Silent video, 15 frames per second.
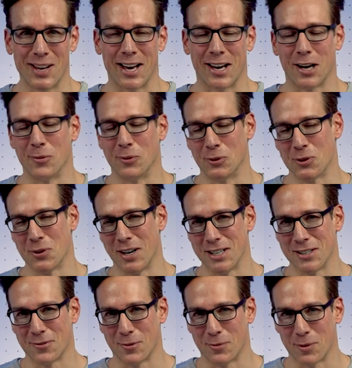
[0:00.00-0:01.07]
and I will
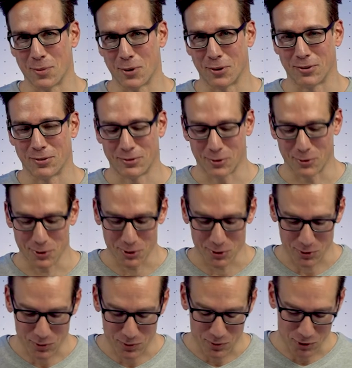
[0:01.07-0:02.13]
transform the model for
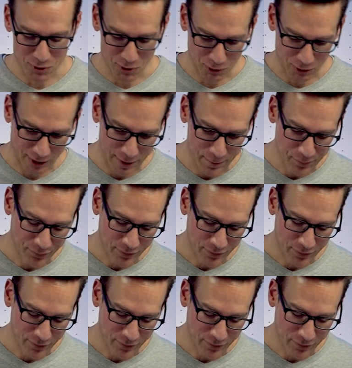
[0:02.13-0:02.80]
you shortly.